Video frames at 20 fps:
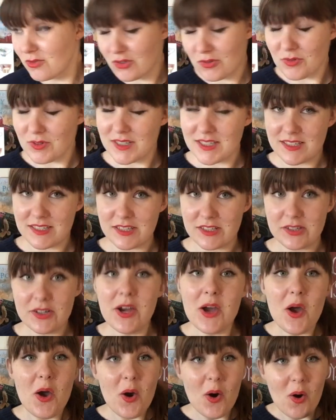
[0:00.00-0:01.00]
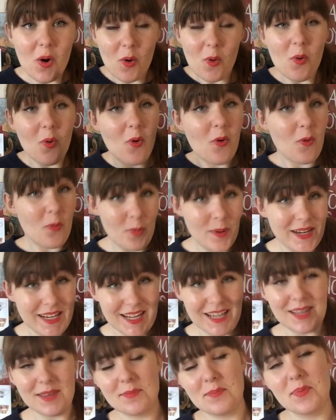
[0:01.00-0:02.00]
shortlisted or
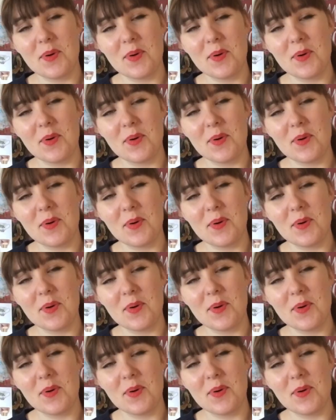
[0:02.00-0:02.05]
winning